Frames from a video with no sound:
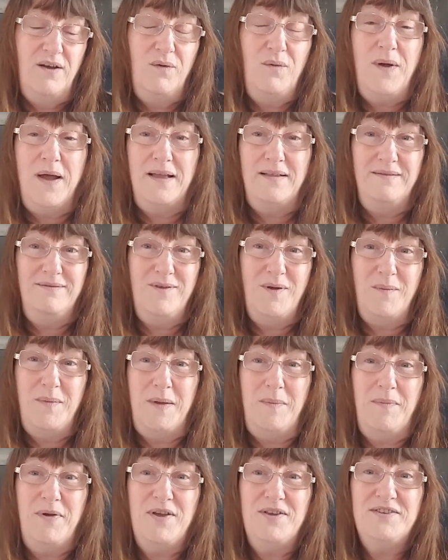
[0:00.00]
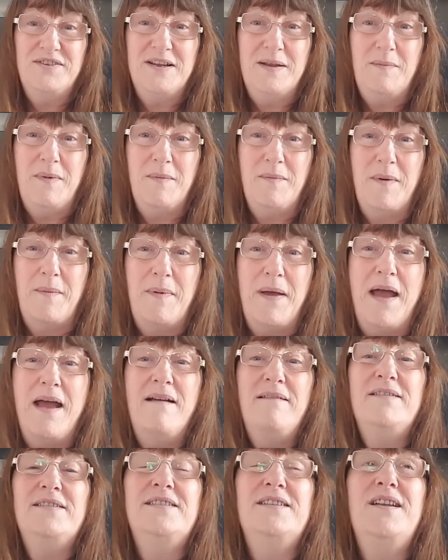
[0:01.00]
Well, not me personally, but my
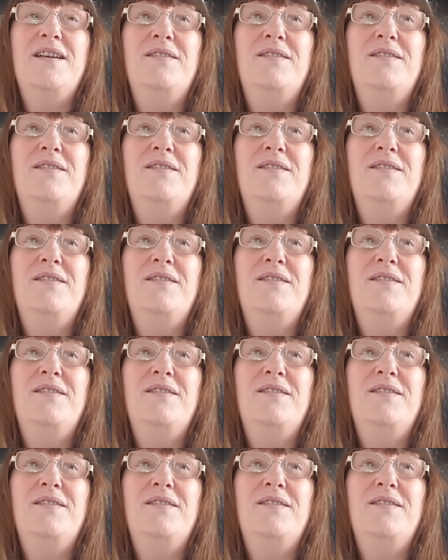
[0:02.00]
parents,